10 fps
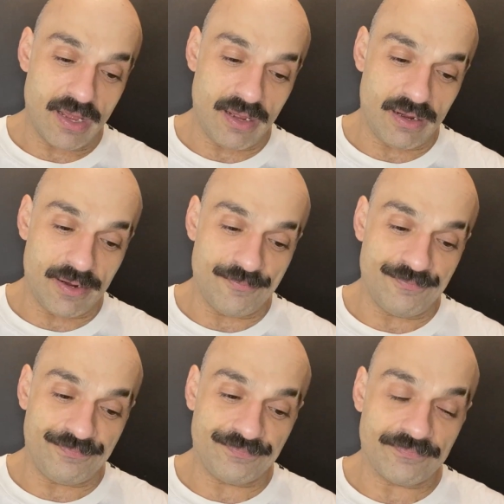
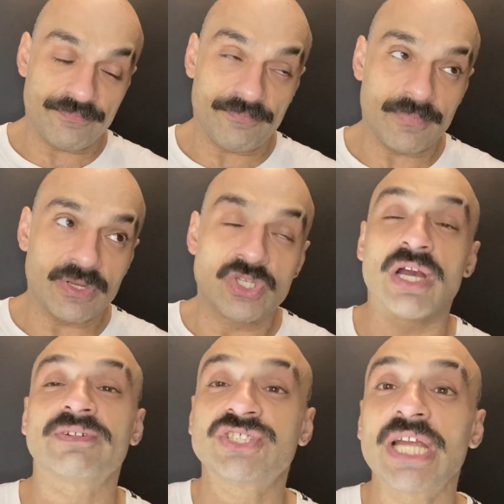
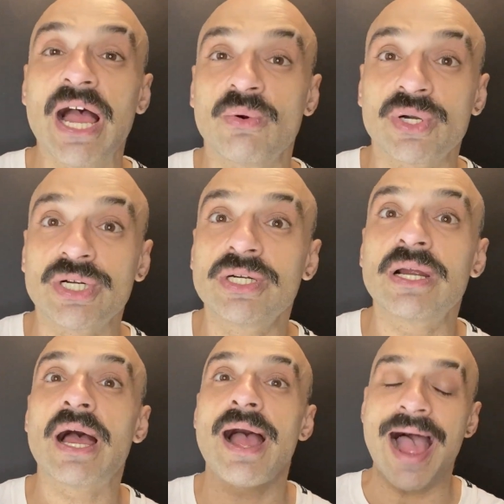have a shower,
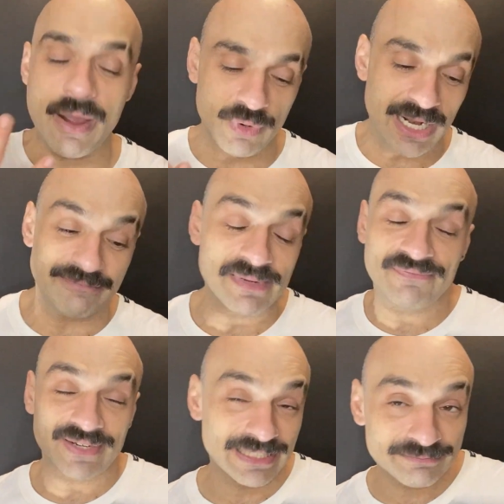I will have my
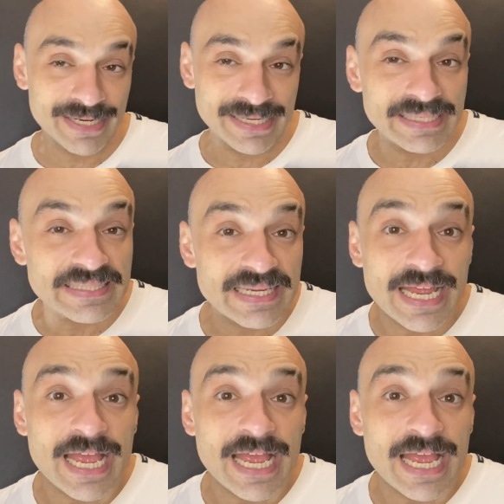flatmate